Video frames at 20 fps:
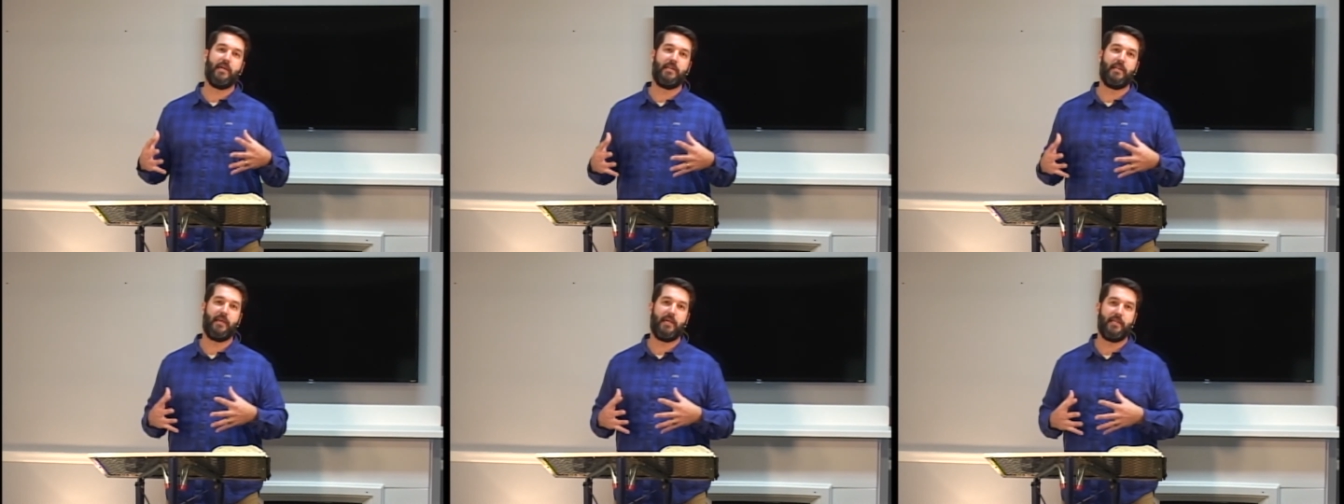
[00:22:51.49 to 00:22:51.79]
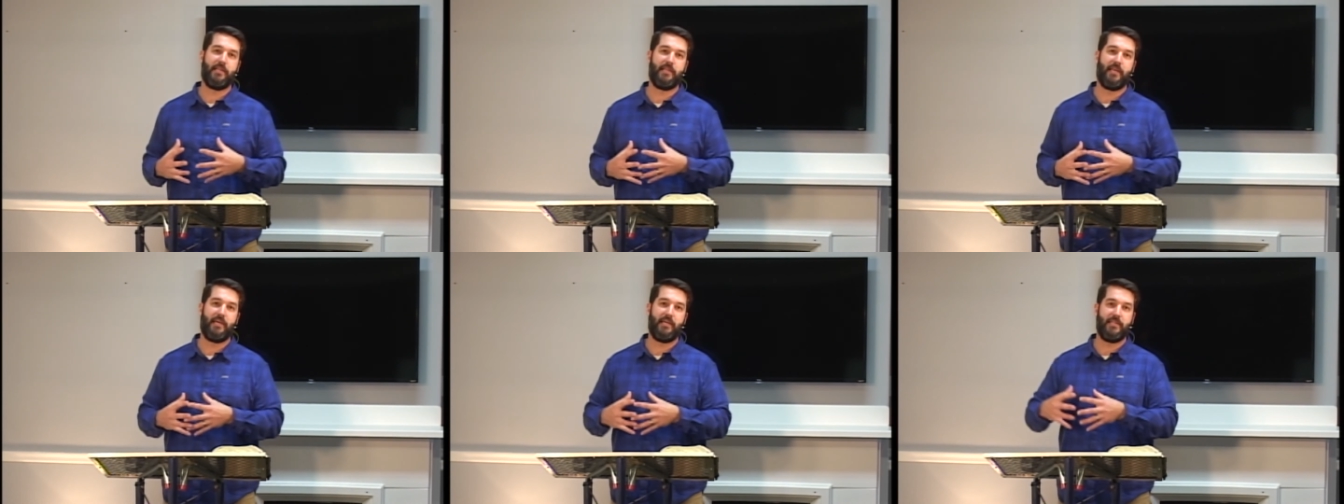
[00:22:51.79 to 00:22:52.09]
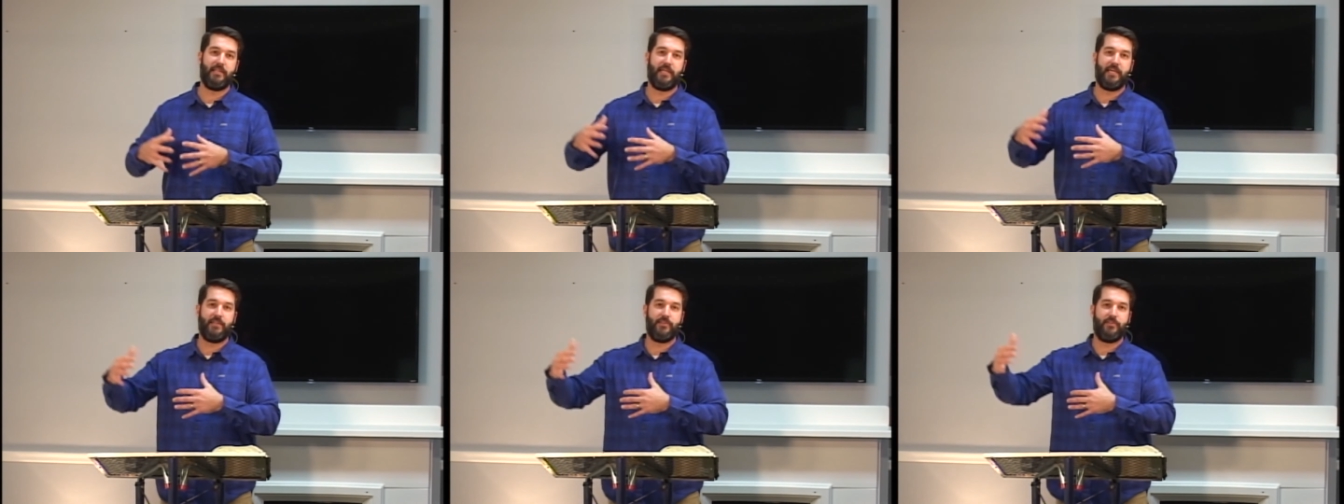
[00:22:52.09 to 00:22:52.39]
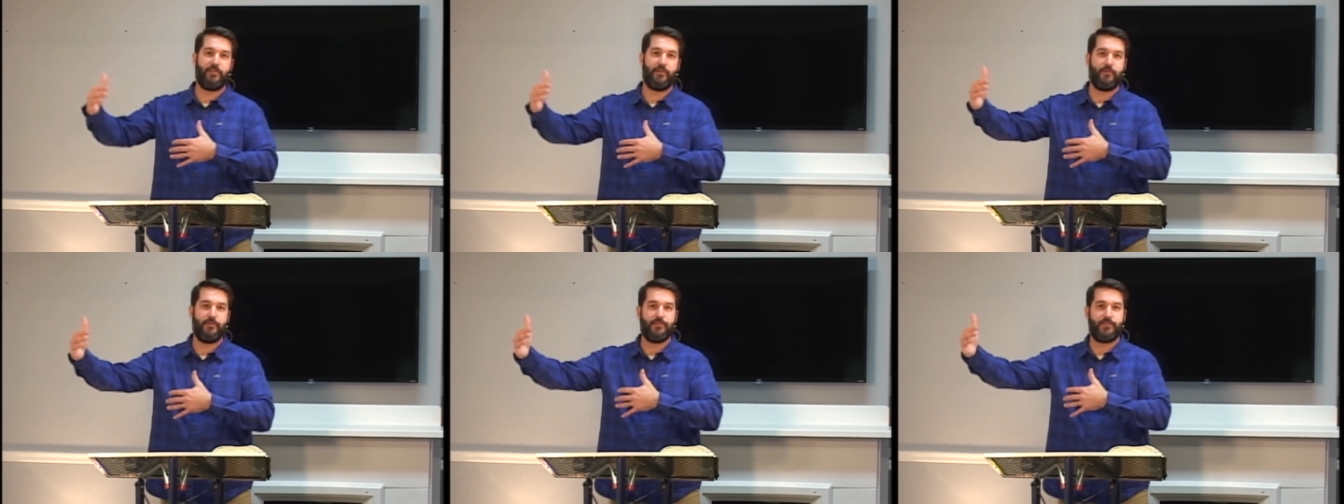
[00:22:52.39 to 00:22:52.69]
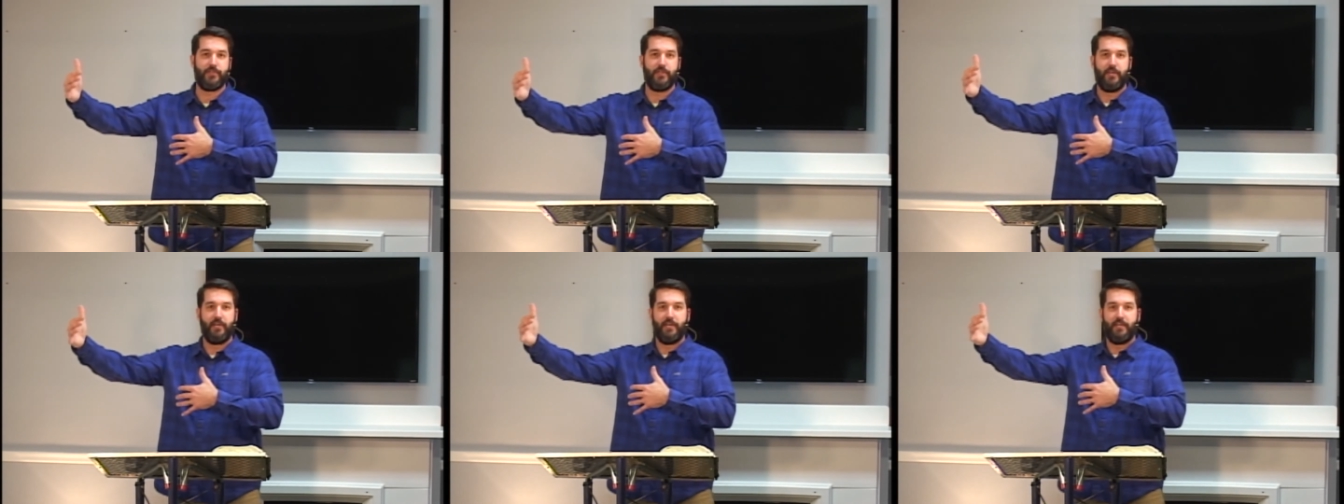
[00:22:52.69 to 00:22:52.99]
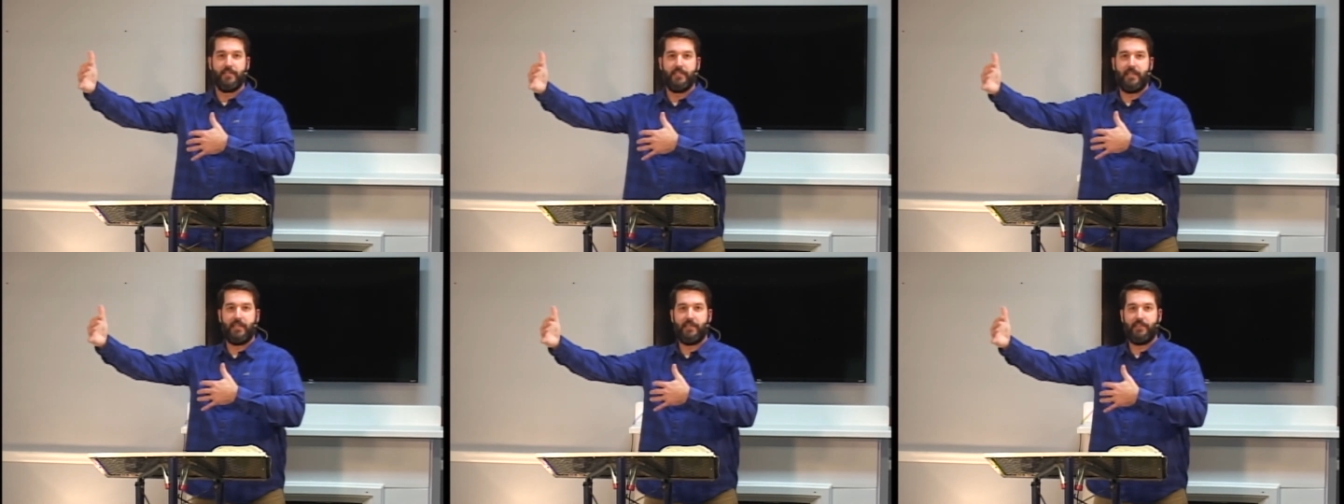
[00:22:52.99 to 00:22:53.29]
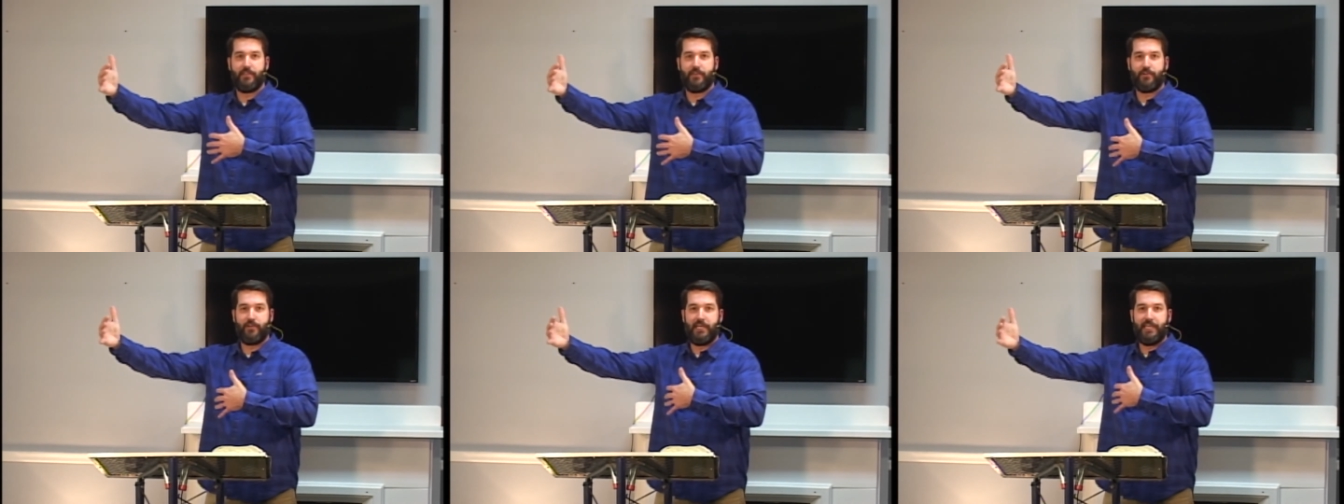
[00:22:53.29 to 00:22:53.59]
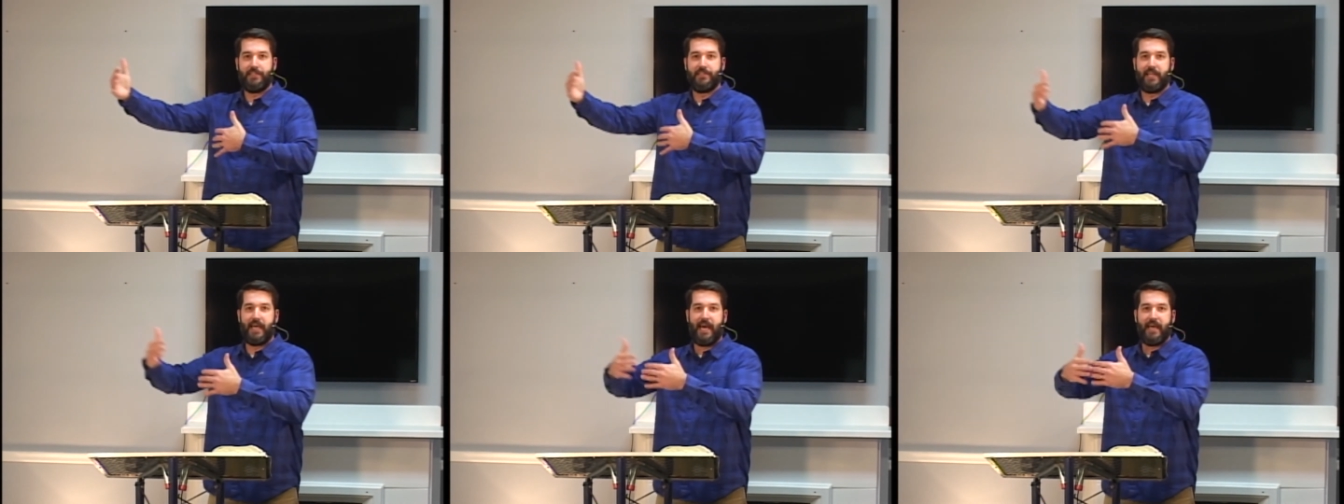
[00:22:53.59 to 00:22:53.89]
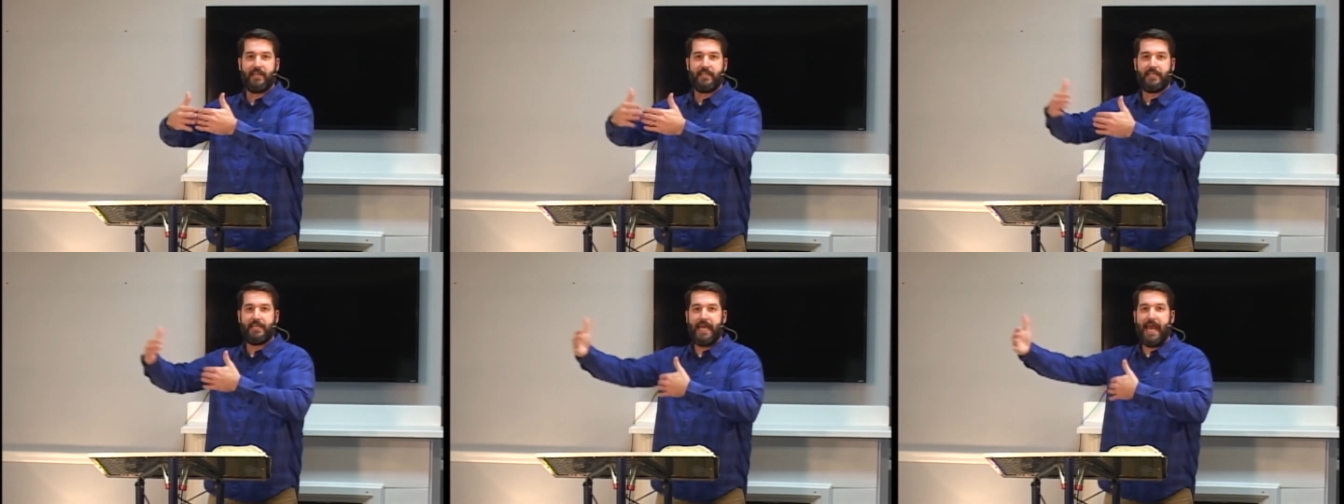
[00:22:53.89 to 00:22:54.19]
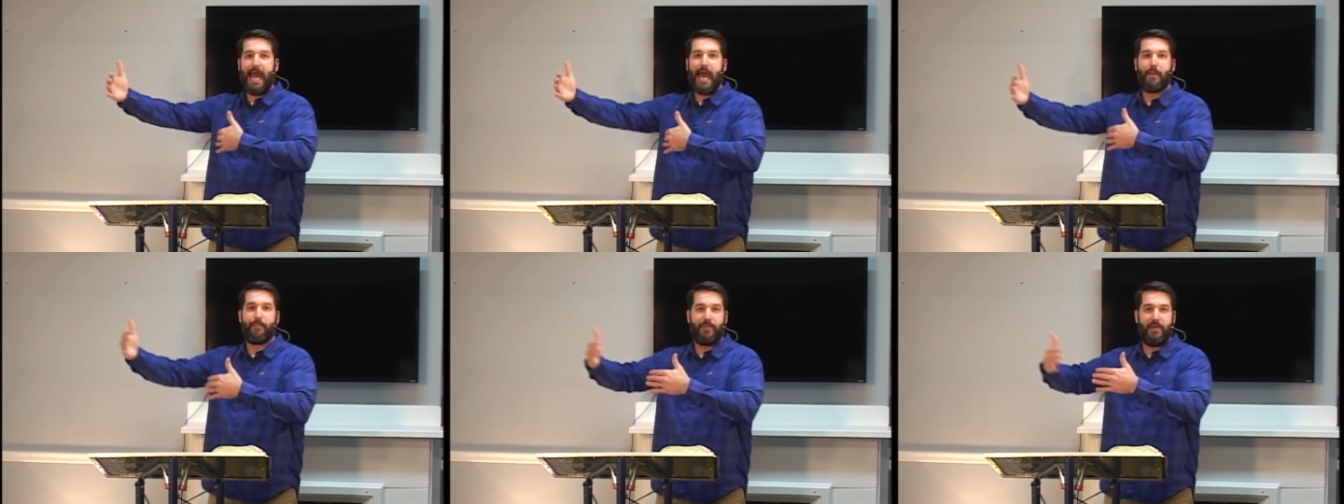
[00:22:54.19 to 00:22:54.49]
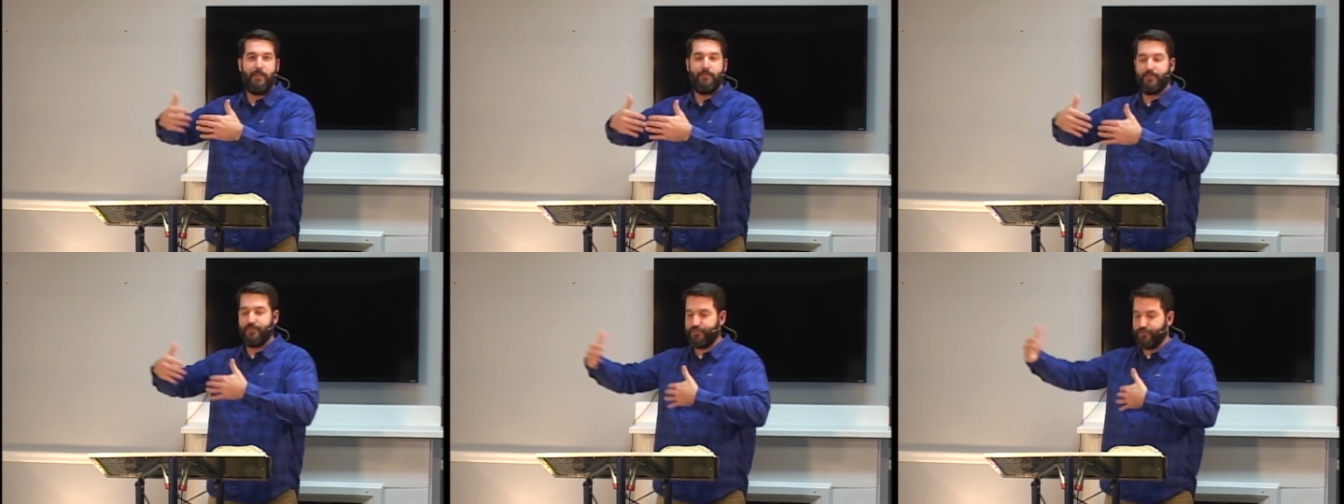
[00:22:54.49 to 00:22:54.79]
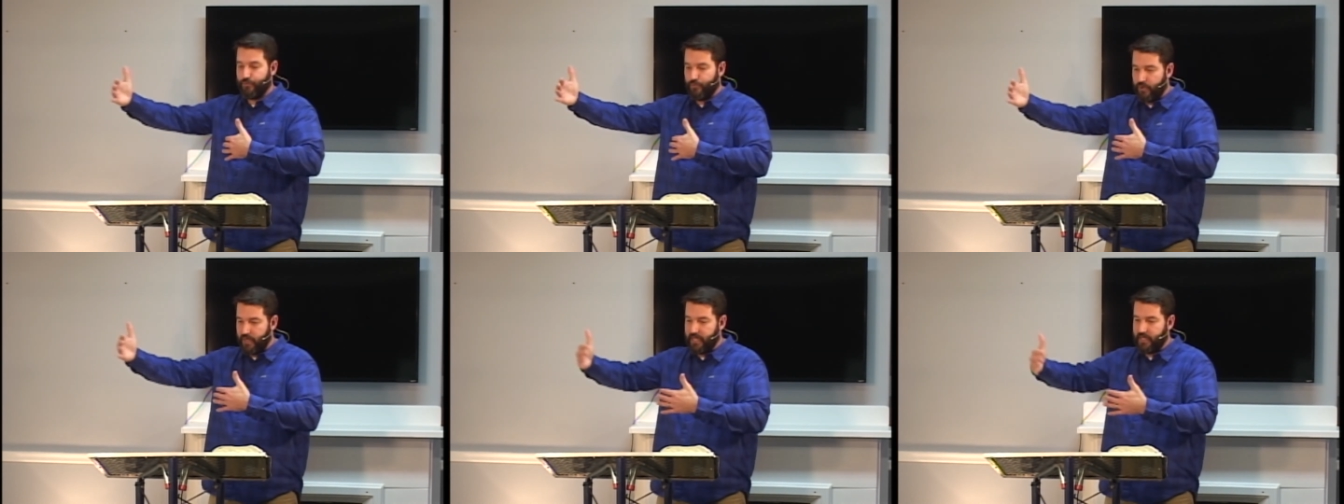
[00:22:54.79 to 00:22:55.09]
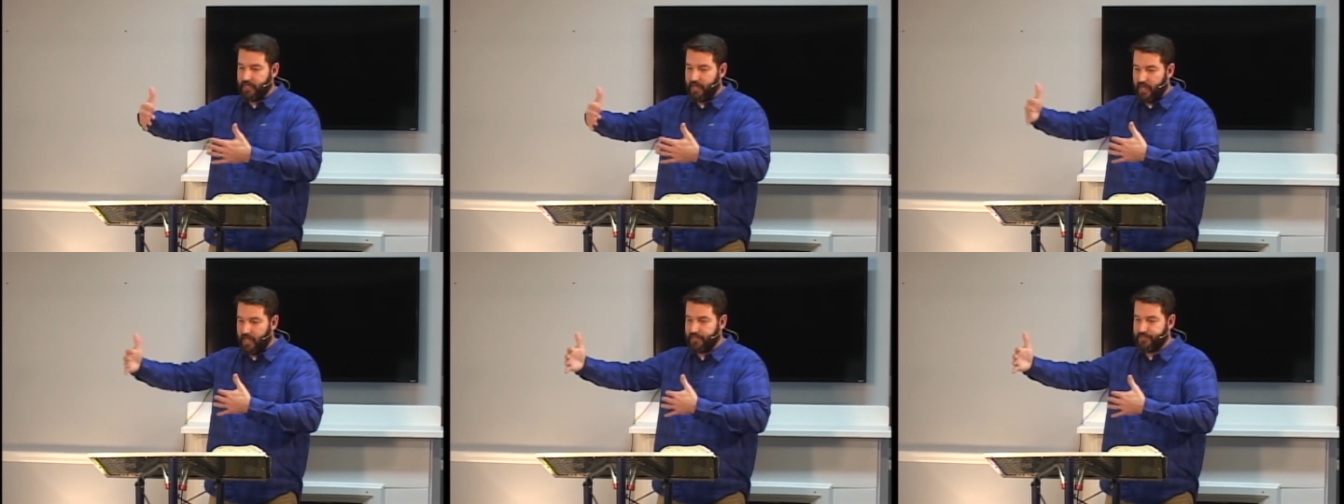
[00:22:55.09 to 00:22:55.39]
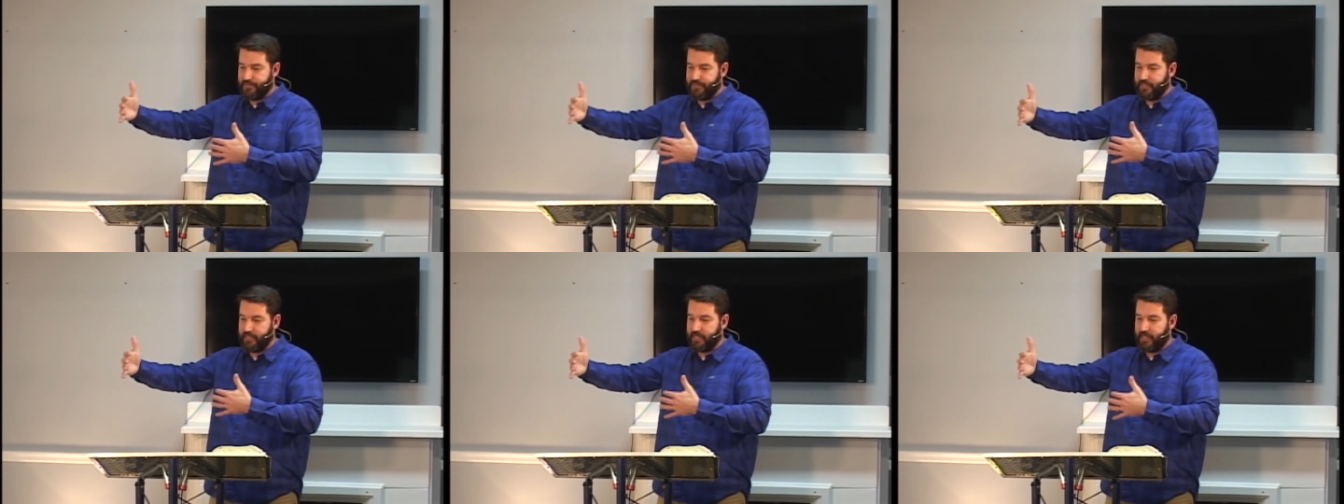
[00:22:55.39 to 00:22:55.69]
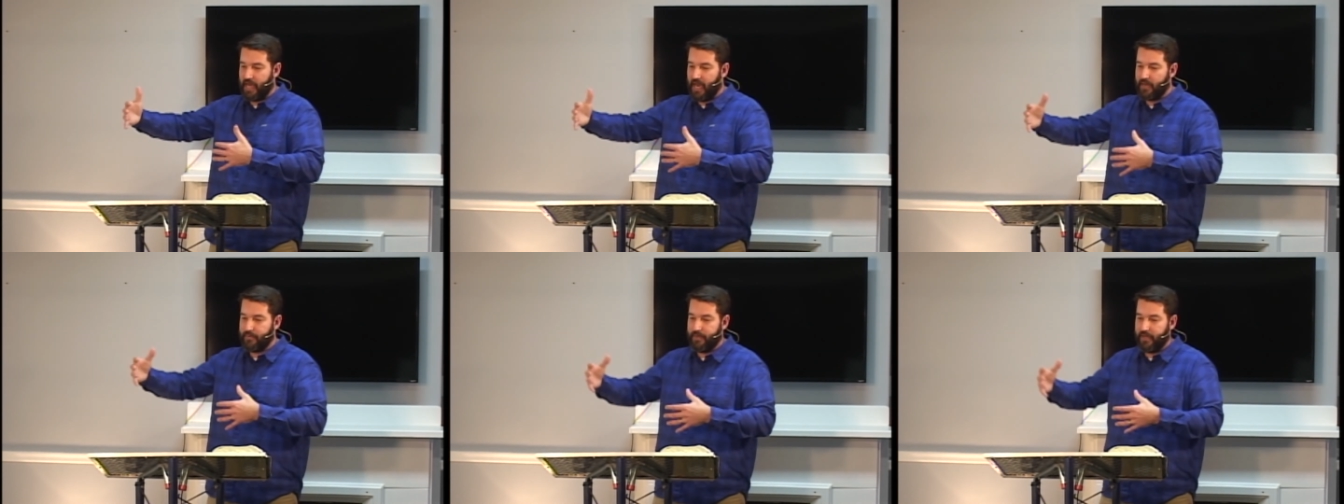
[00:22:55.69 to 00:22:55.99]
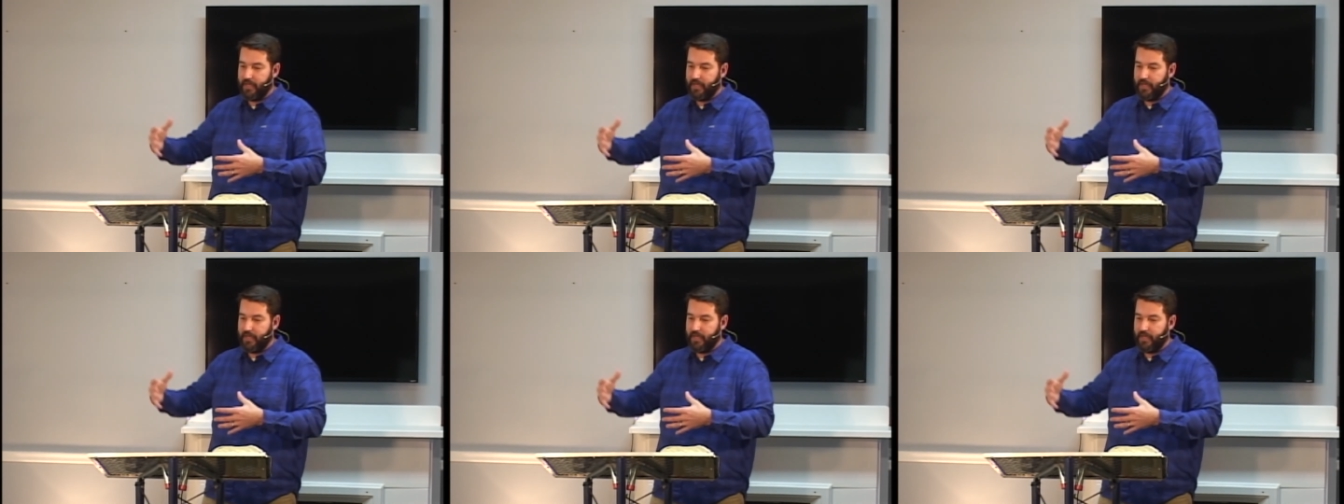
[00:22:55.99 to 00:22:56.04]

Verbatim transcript: And, and they, they, there's, they, they're in that gap in between us and God.